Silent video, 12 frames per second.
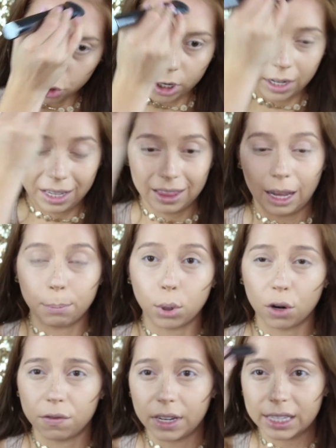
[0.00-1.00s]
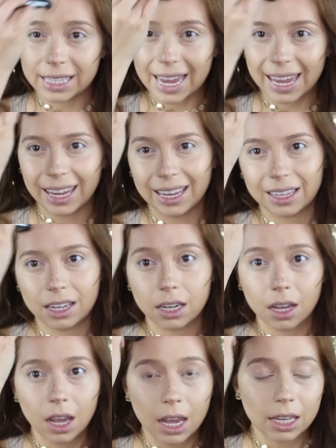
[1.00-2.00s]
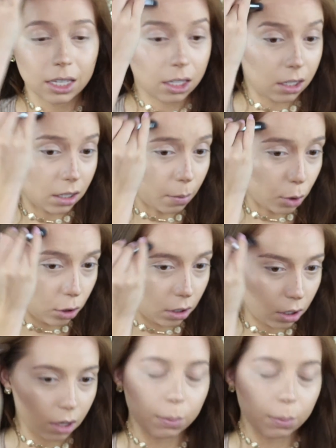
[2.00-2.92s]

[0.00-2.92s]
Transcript: And get that perfect tanned summer look